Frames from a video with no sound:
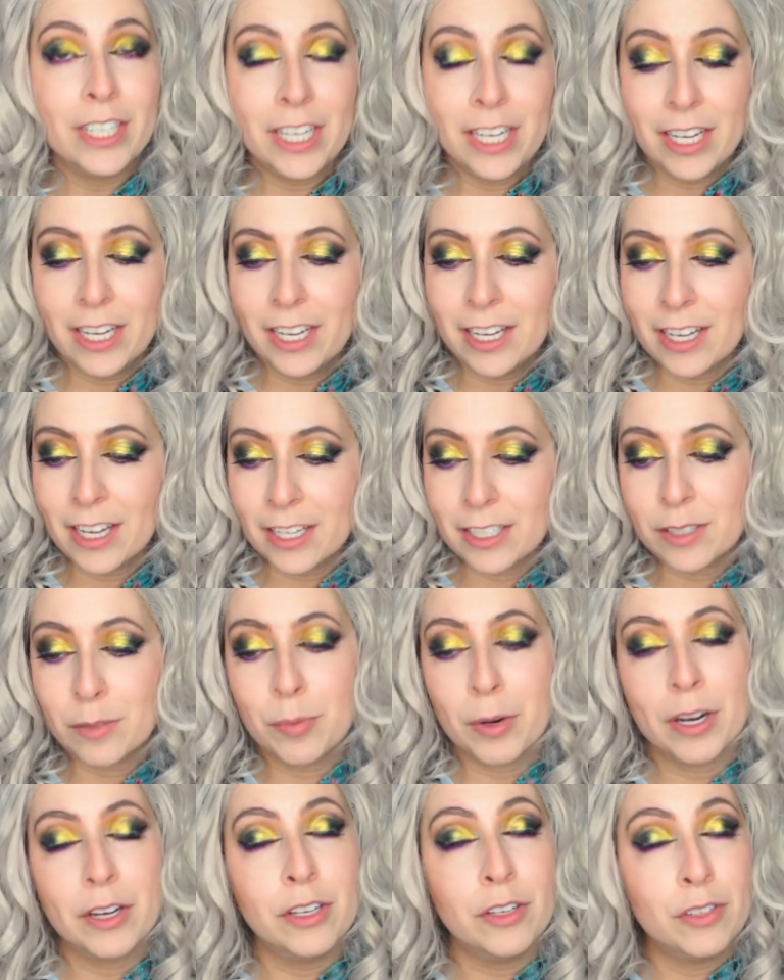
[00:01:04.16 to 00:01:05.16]
D as the
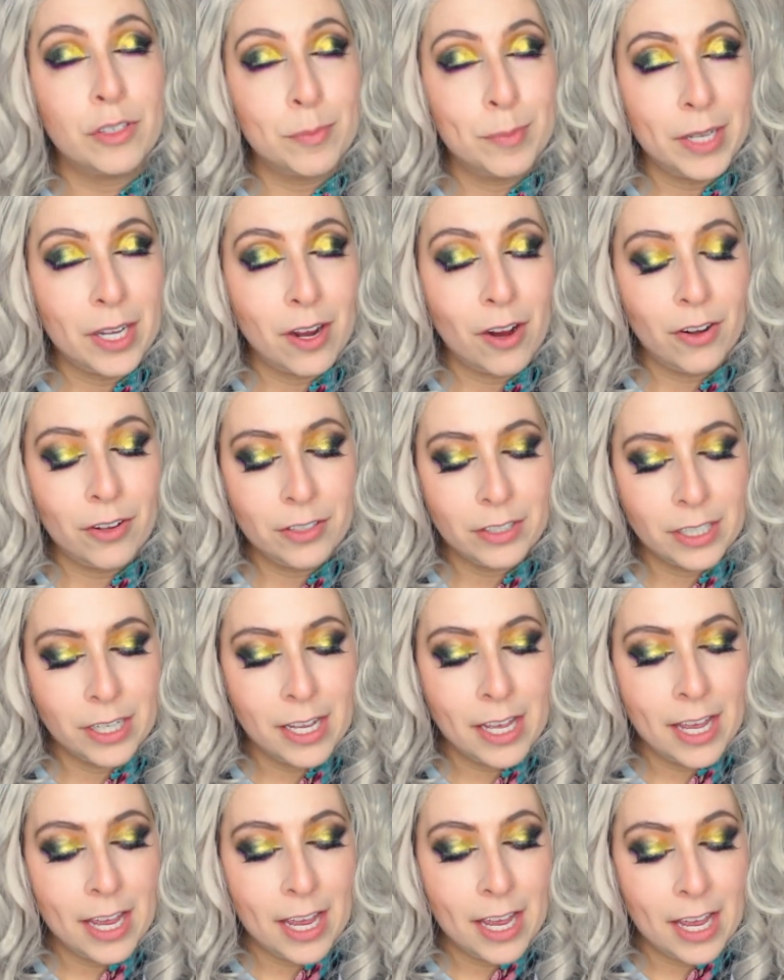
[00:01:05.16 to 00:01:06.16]
brand used to be called,
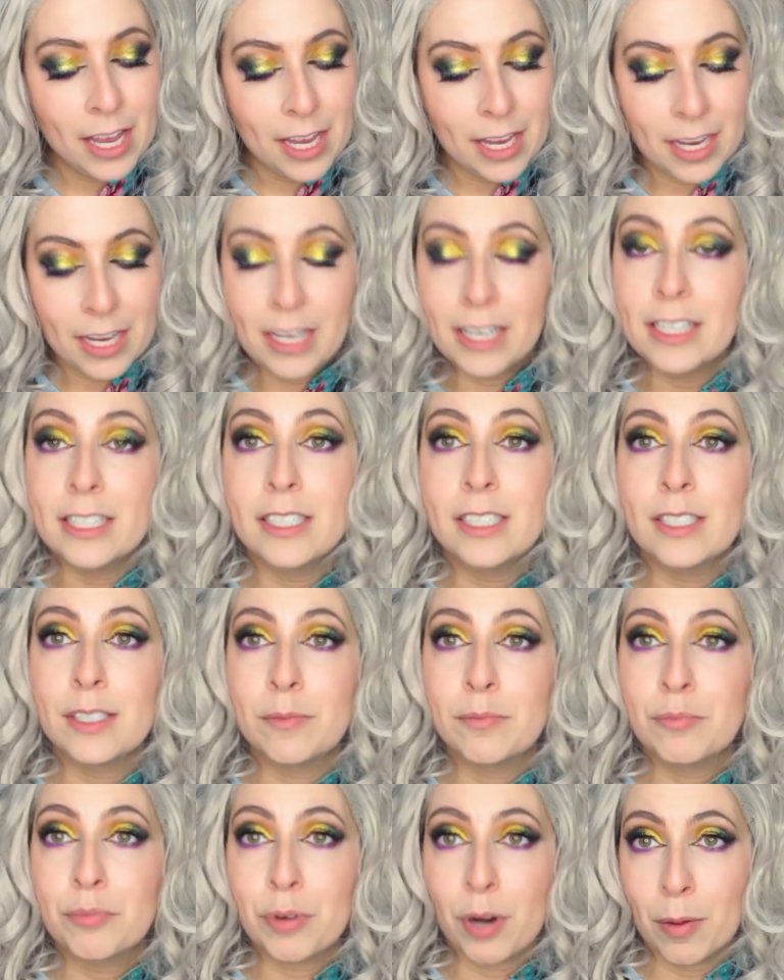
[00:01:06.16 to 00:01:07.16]

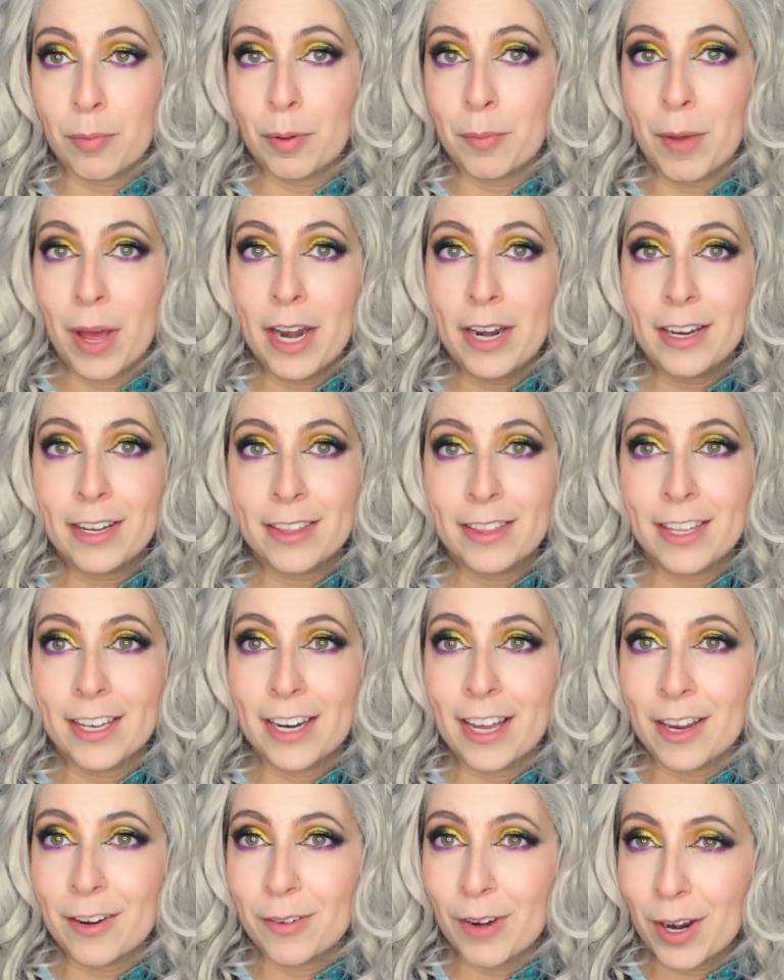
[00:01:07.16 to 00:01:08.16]
is problematic,
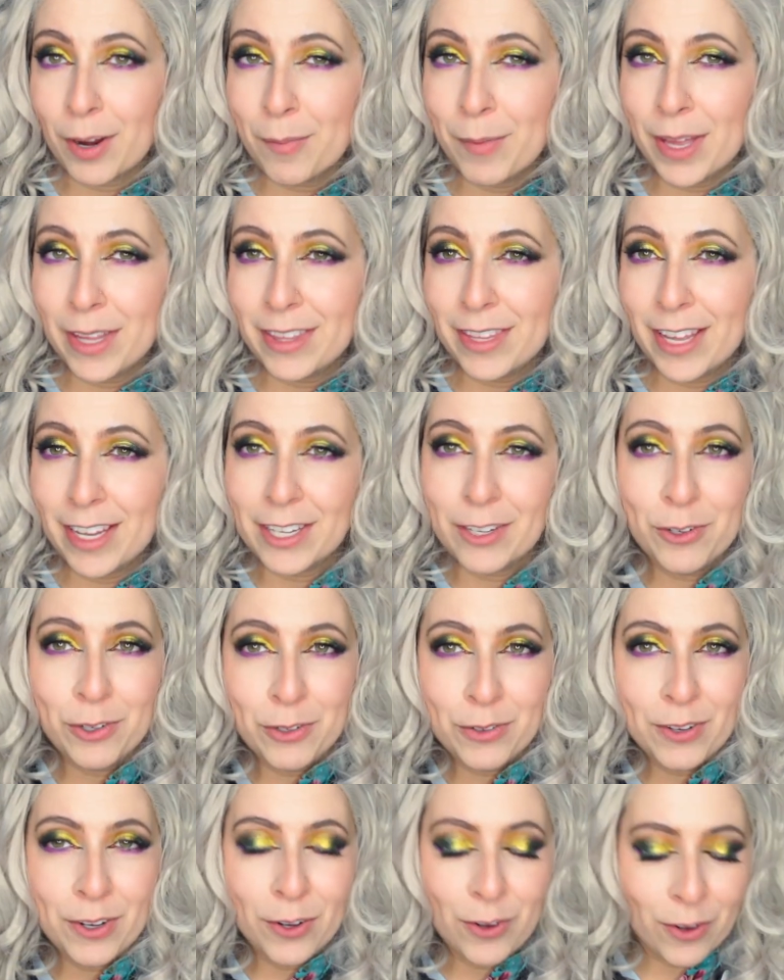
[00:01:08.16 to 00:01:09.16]
then I recommend that
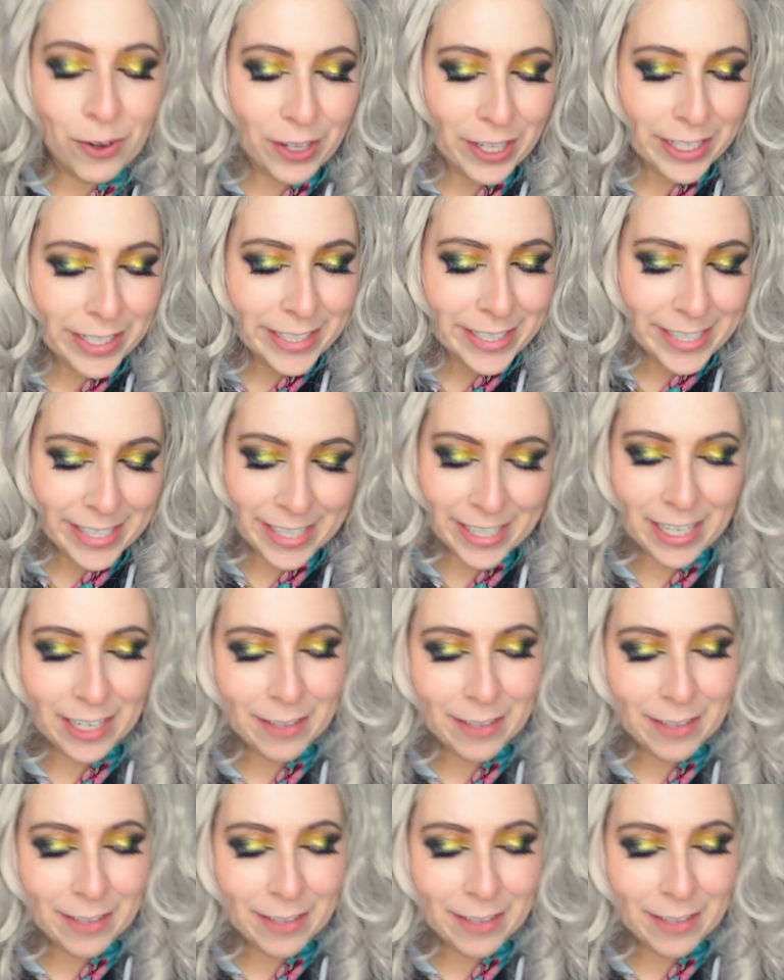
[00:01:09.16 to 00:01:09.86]
you Google it.